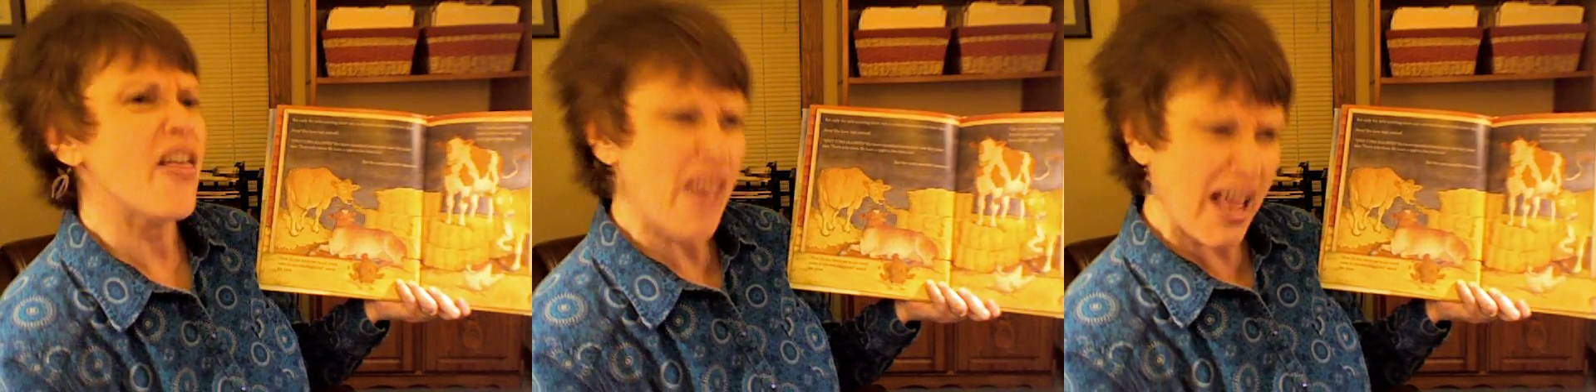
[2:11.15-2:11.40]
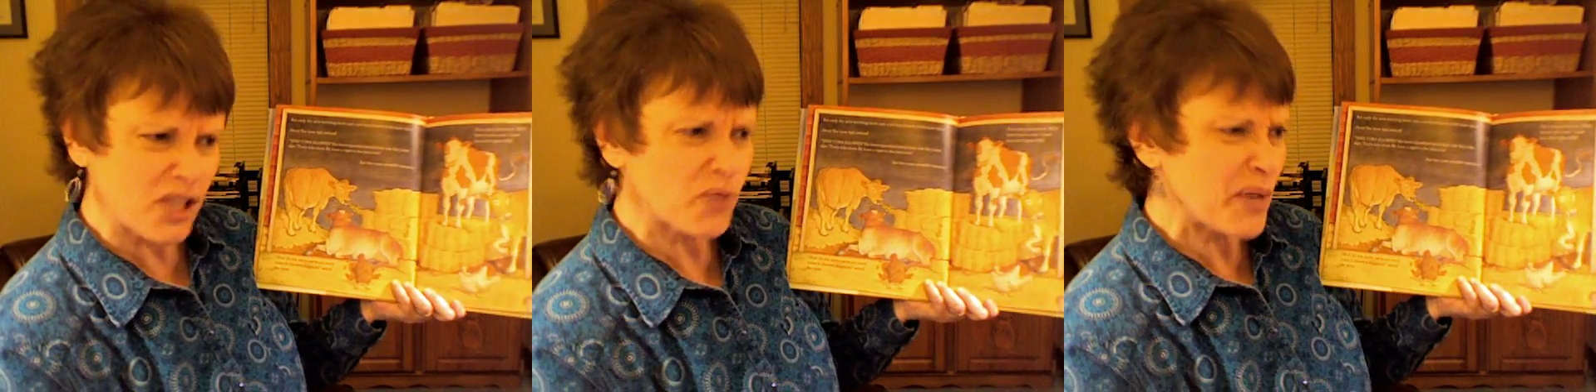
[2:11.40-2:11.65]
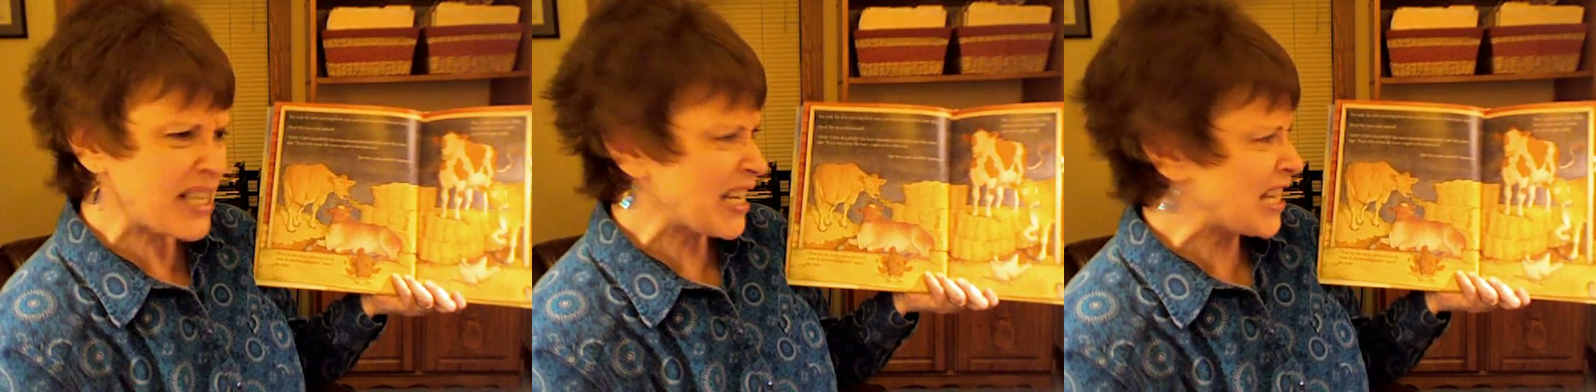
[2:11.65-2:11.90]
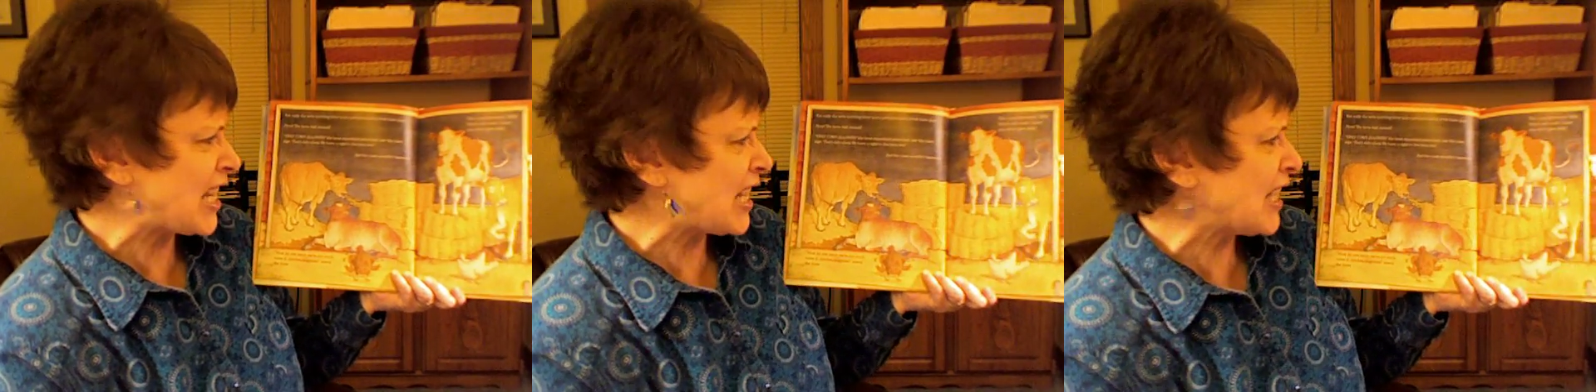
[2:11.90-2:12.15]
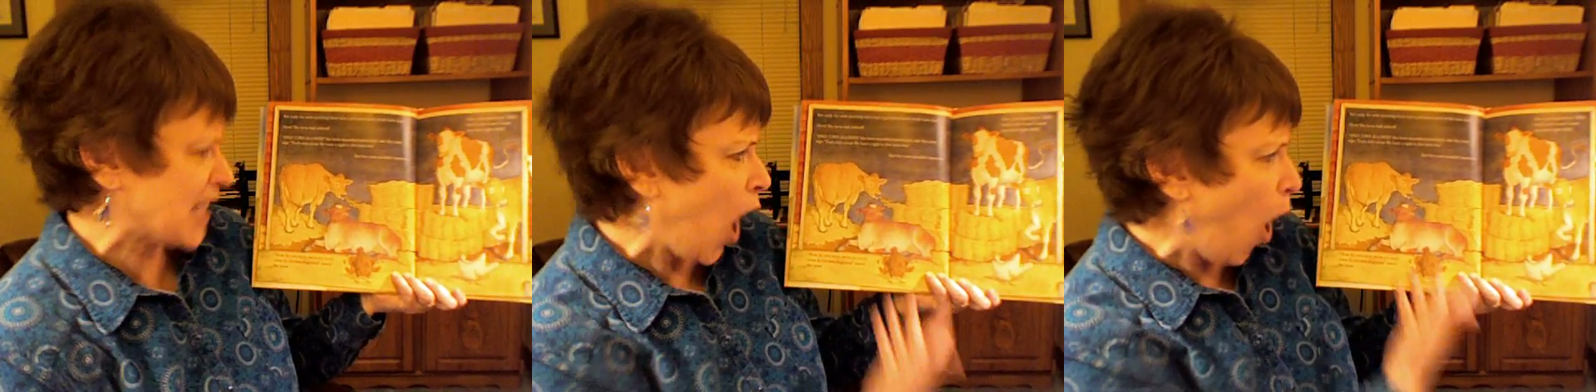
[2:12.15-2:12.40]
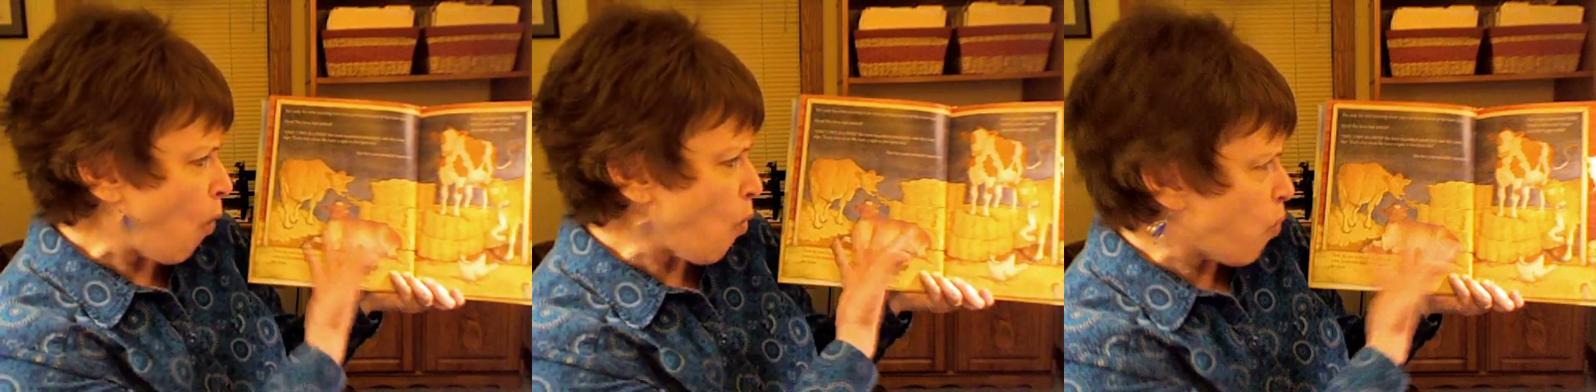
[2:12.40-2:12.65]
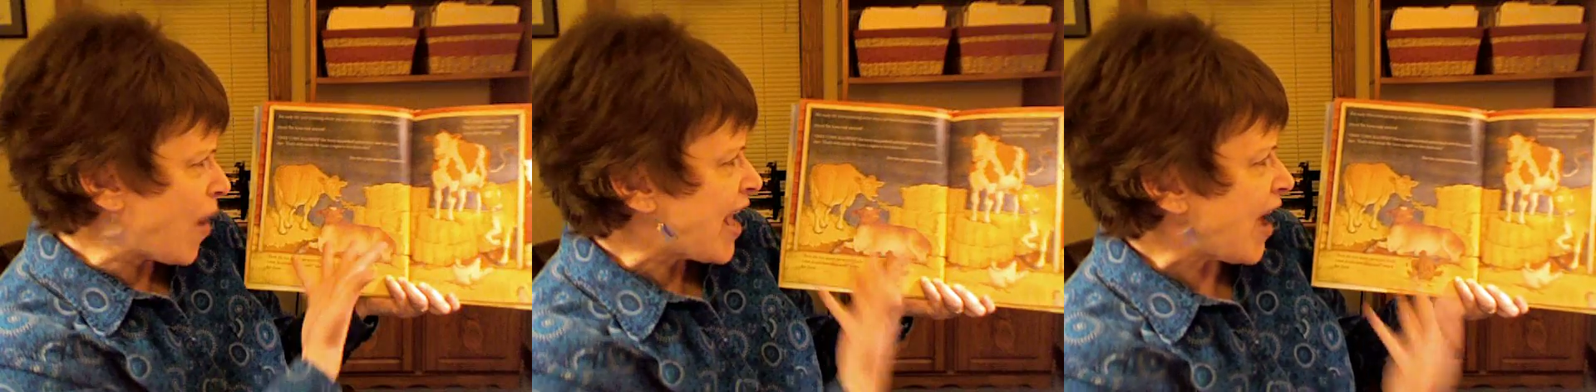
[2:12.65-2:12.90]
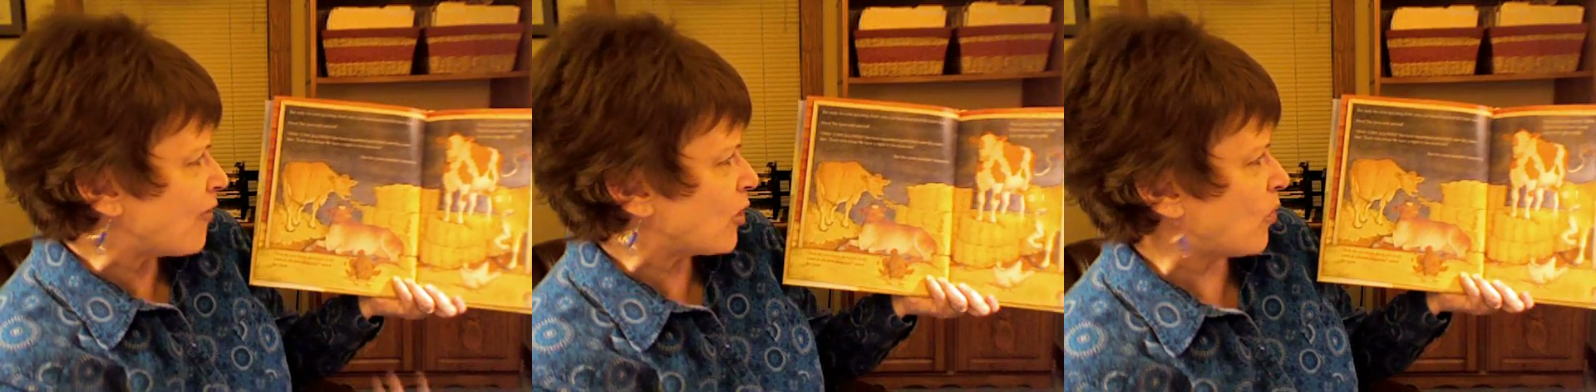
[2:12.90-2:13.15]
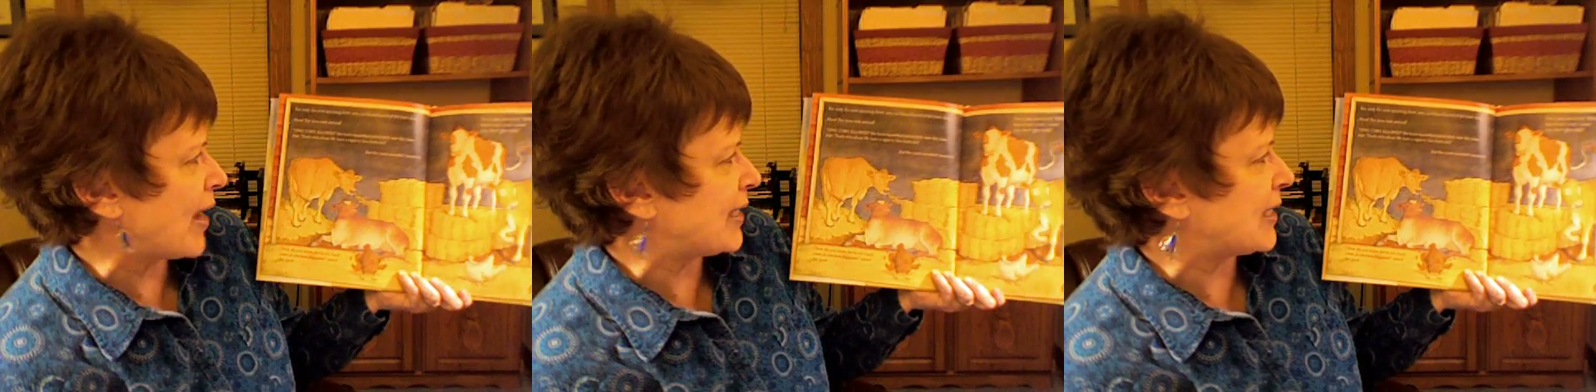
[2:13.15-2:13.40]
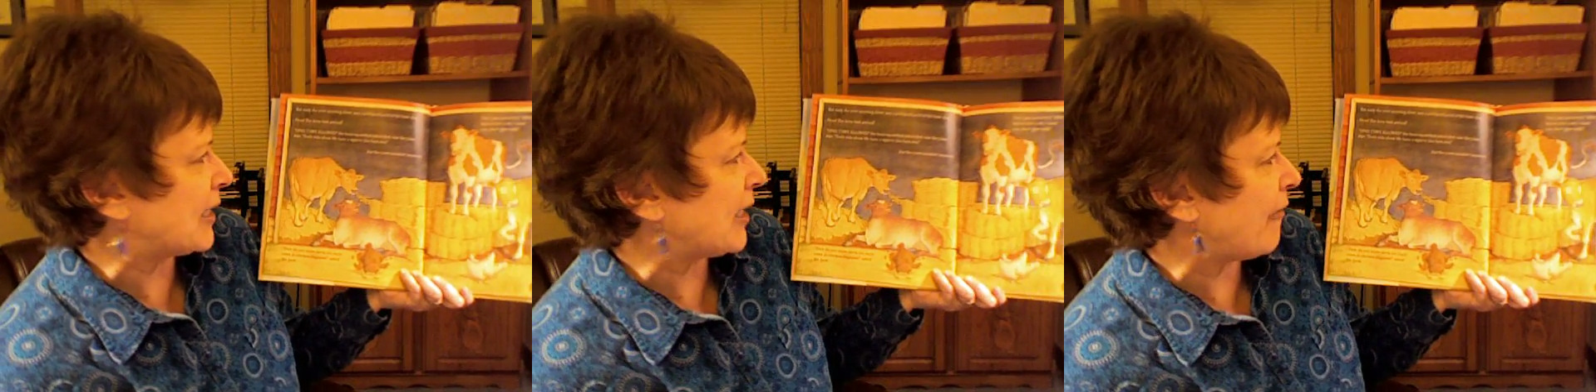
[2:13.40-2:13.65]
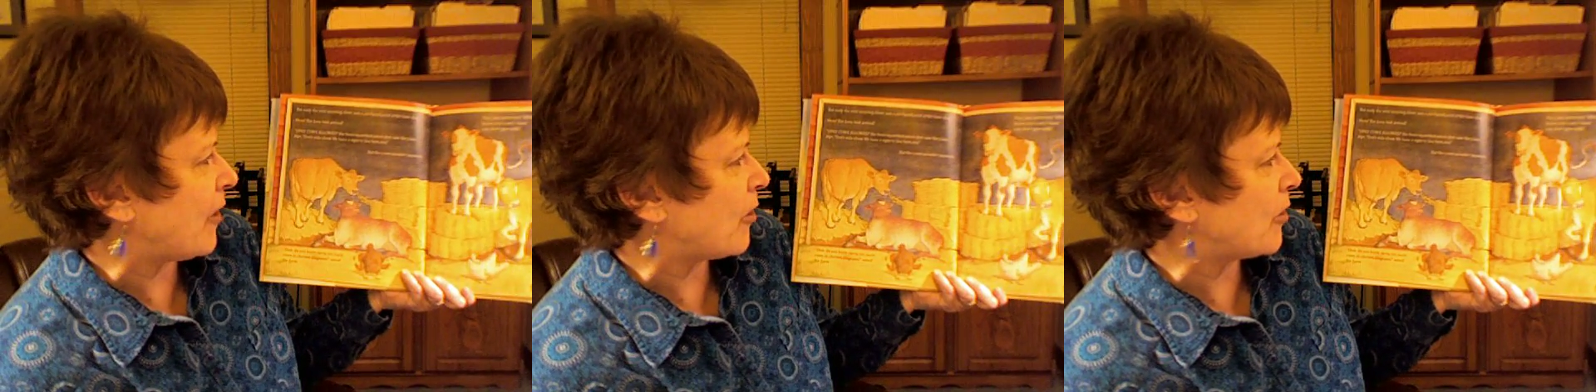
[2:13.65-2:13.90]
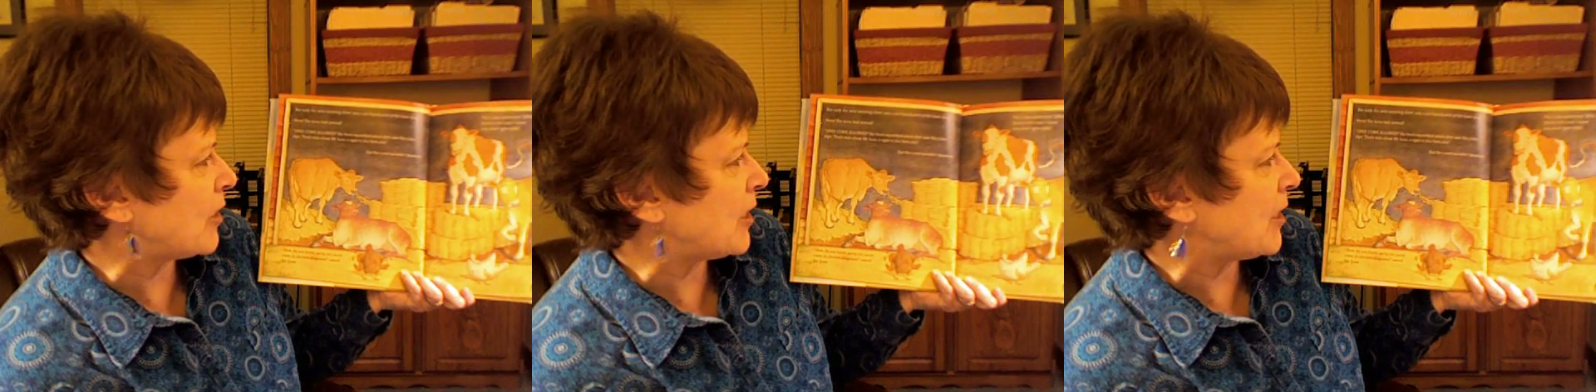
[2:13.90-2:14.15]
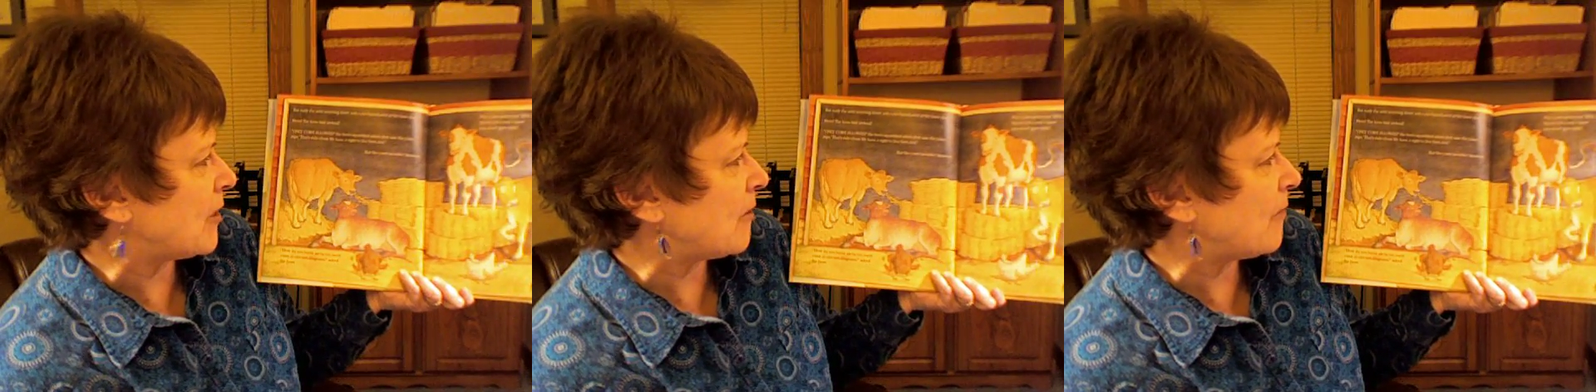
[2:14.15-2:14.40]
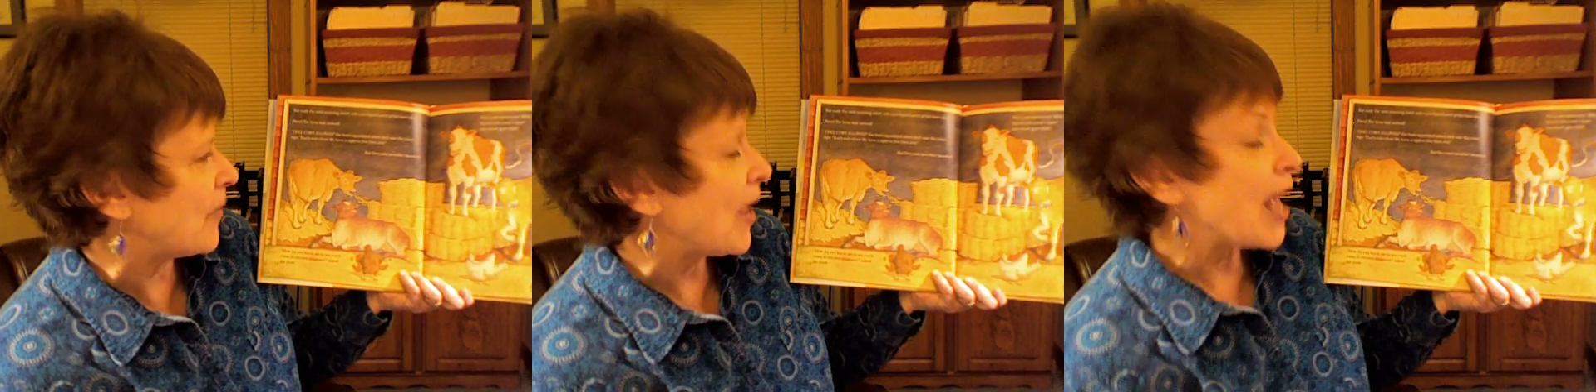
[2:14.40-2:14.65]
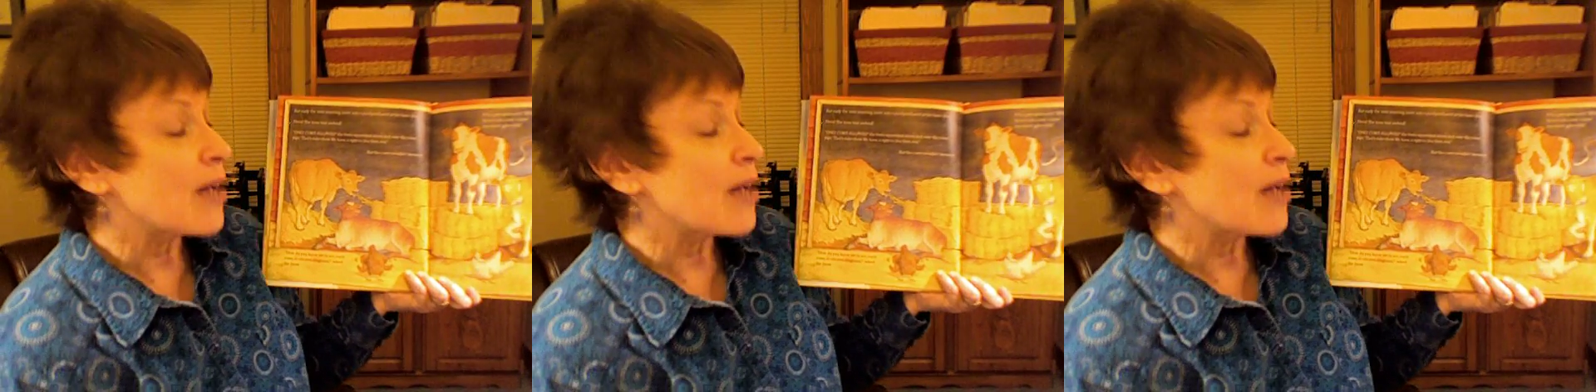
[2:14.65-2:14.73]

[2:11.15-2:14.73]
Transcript: That's ridiculous. We have a right to live here too.